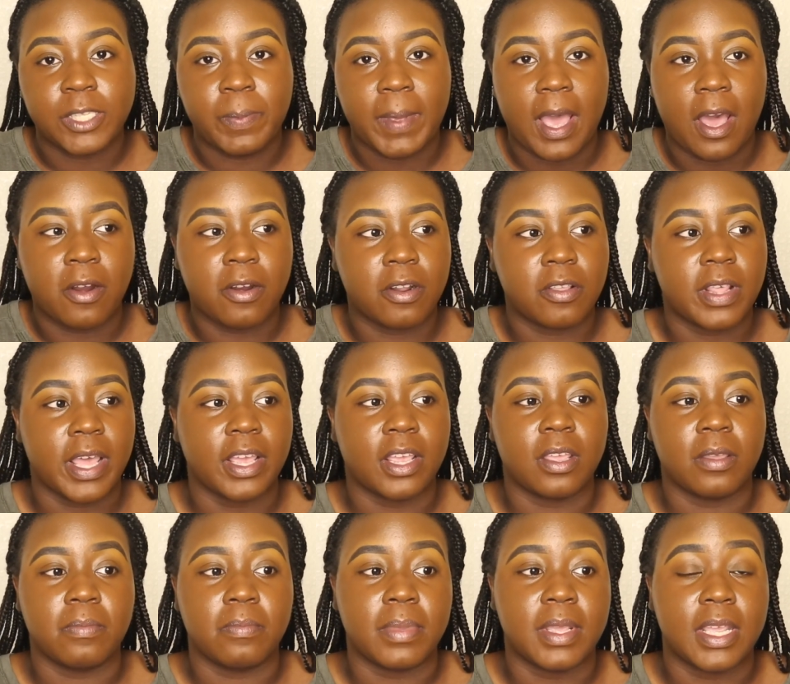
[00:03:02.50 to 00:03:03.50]
powder, that
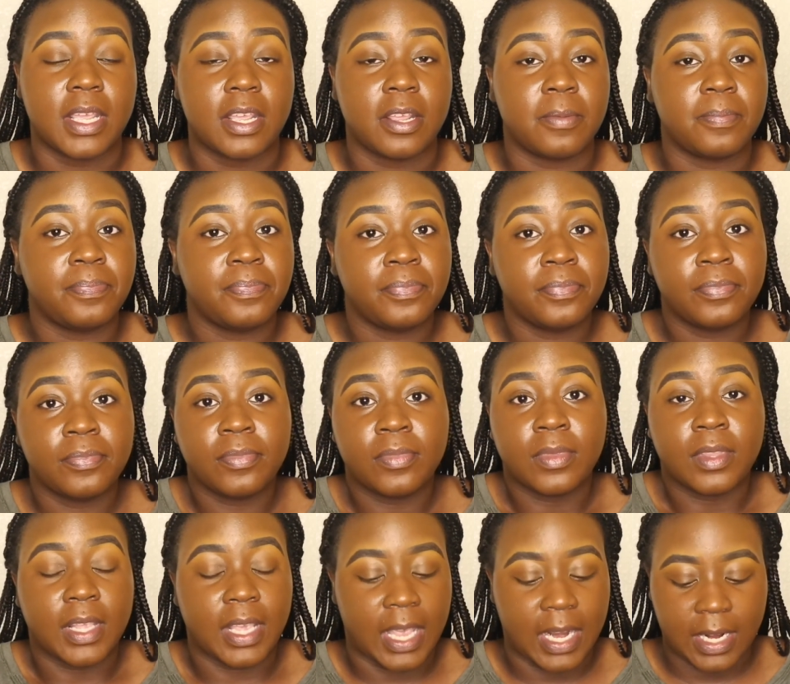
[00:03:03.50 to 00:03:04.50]
can be
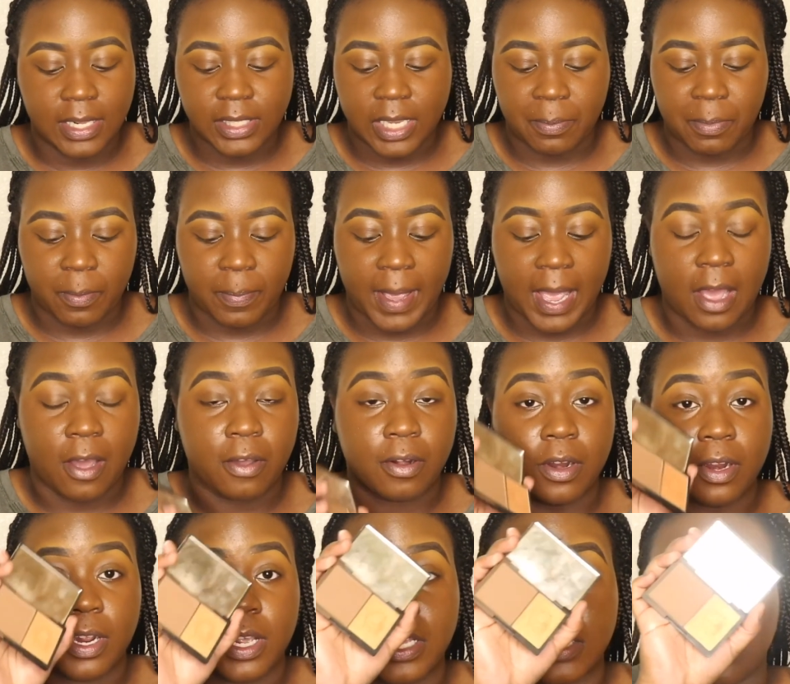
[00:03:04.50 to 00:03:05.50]
any type of
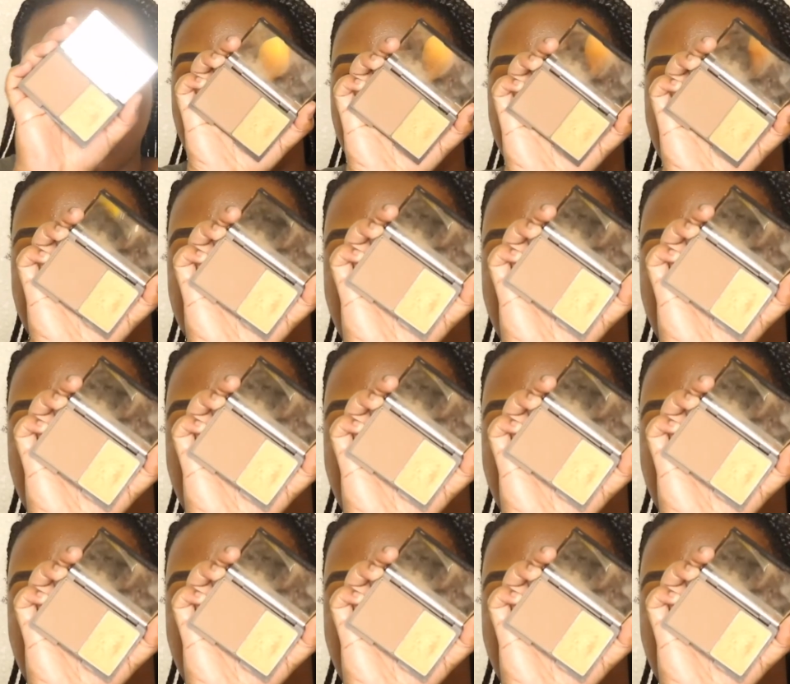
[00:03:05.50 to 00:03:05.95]
powder, as long as it's a